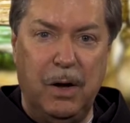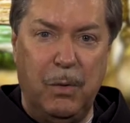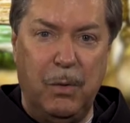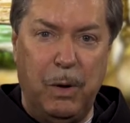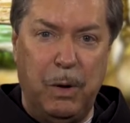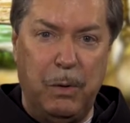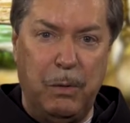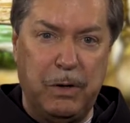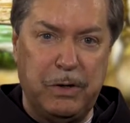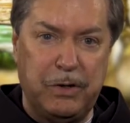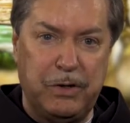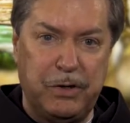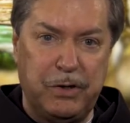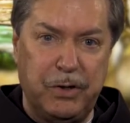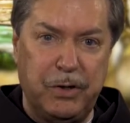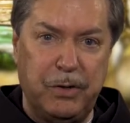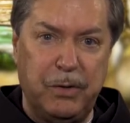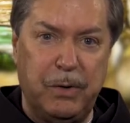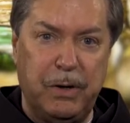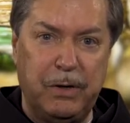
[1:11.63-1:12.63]
we wish
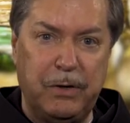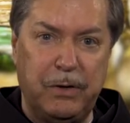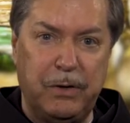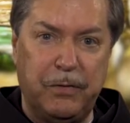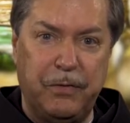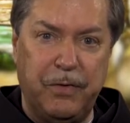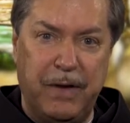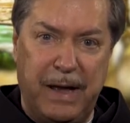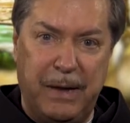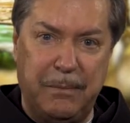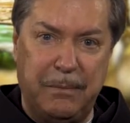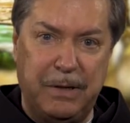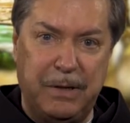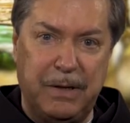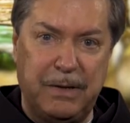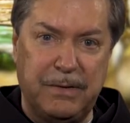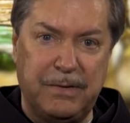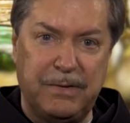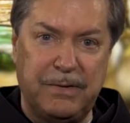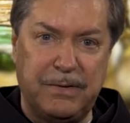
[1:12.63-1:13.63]
you and your
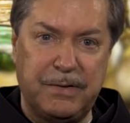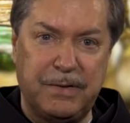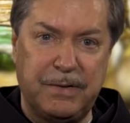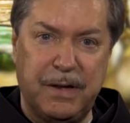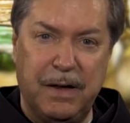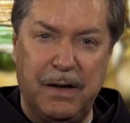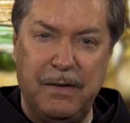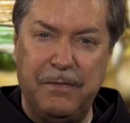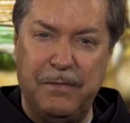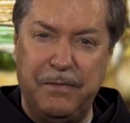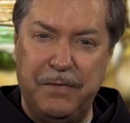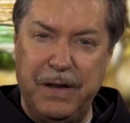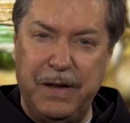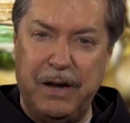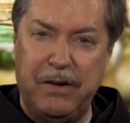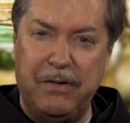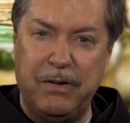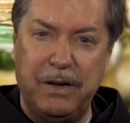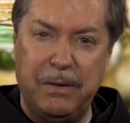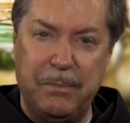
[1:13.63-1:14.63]
families a
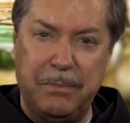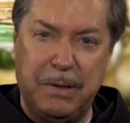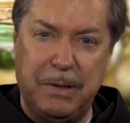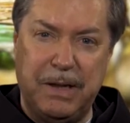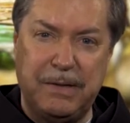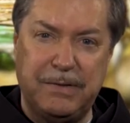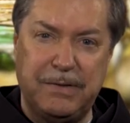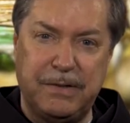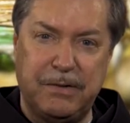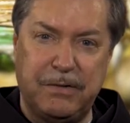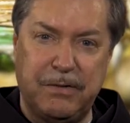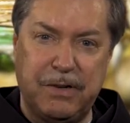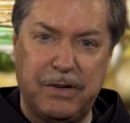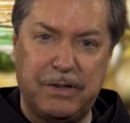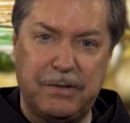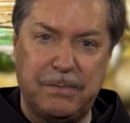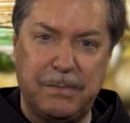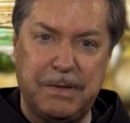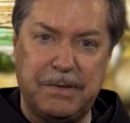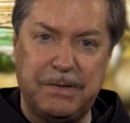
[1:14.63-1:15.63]
very blessed
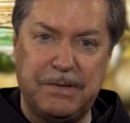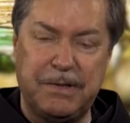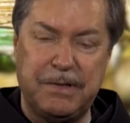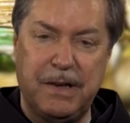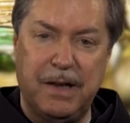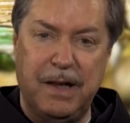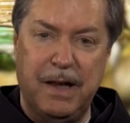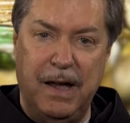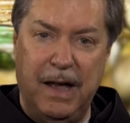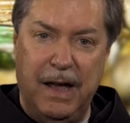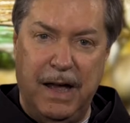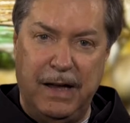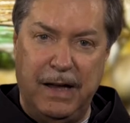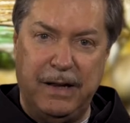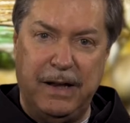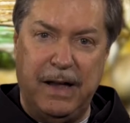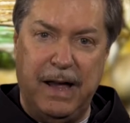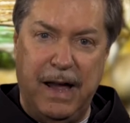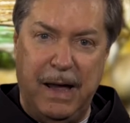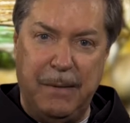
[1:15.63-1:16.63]
Christmas and
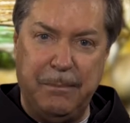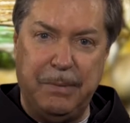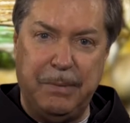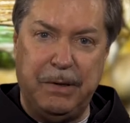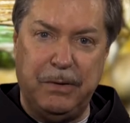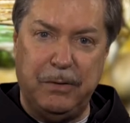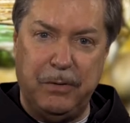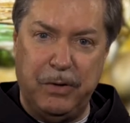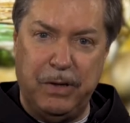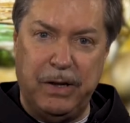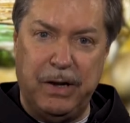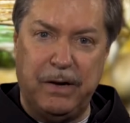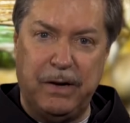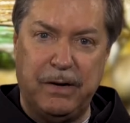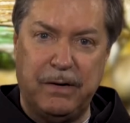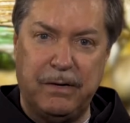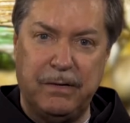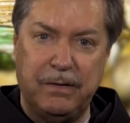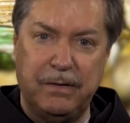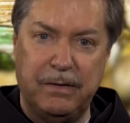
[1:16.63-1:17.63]
a happy new
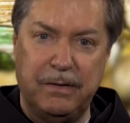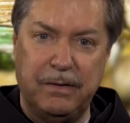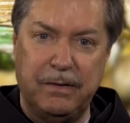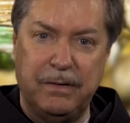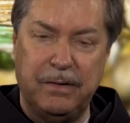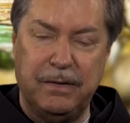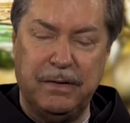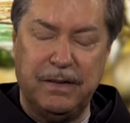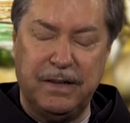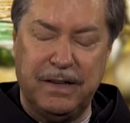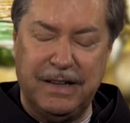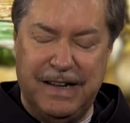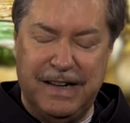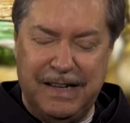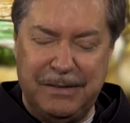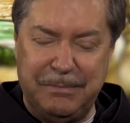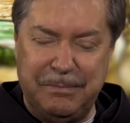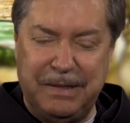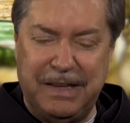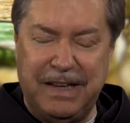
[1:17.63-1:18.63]
year.
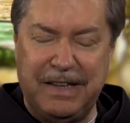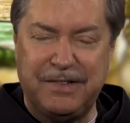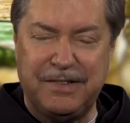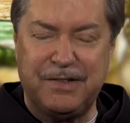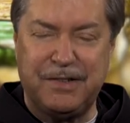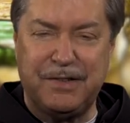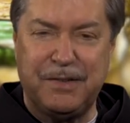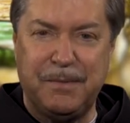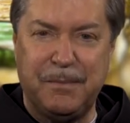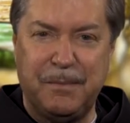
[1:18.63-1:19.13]
God bless.